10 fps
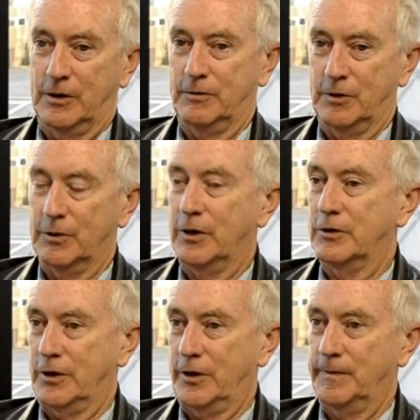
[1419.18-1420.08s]

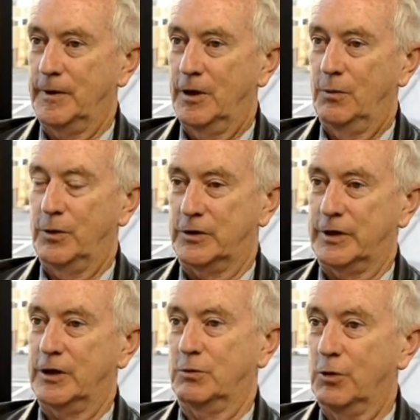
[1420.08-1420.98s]
Eurozone, which
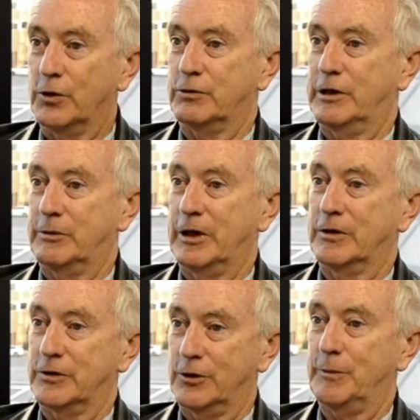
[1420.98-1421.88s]
says we're all trying to run a
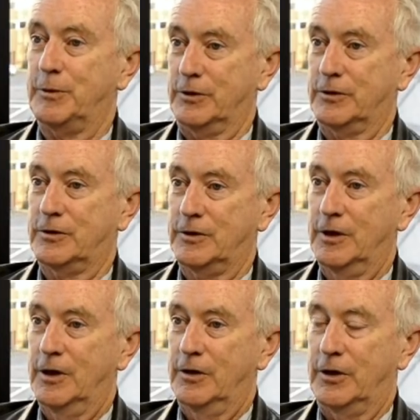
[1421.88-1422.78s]
surplus,
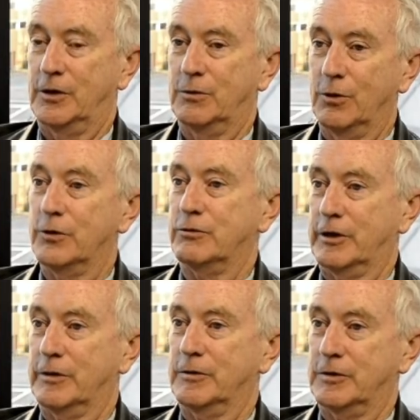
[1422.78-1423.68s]
then you're all trying
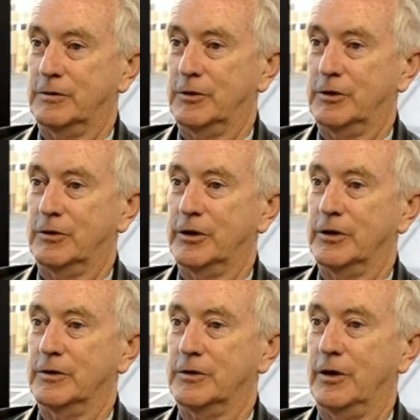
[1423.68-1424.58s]

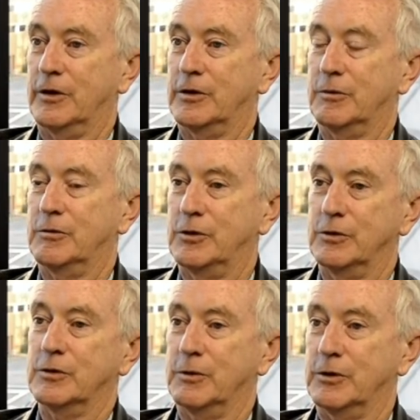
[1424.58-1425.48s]
to
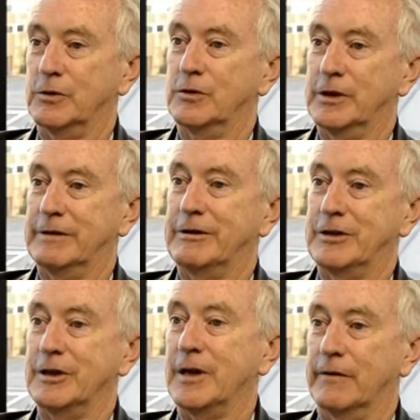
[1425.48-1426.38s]
reduce what you generate as
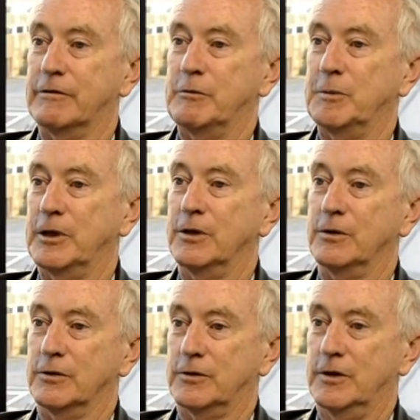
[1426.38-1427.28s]
income for everybody
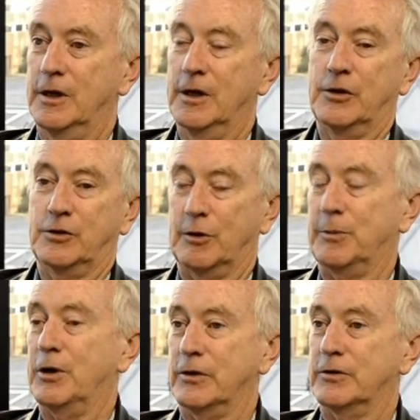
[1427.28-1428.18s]
else. So your
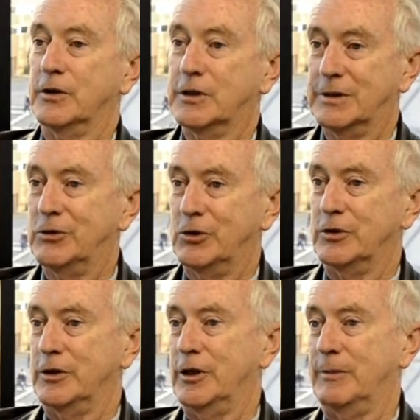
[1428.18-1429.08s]
policy is to reduce
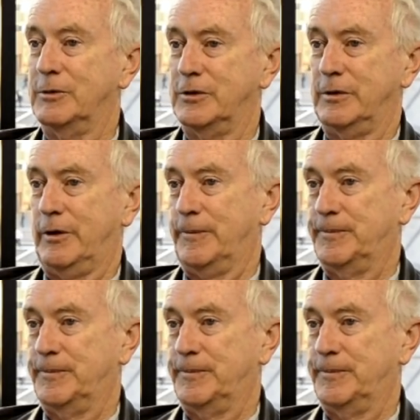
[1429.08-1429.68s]
income to zero.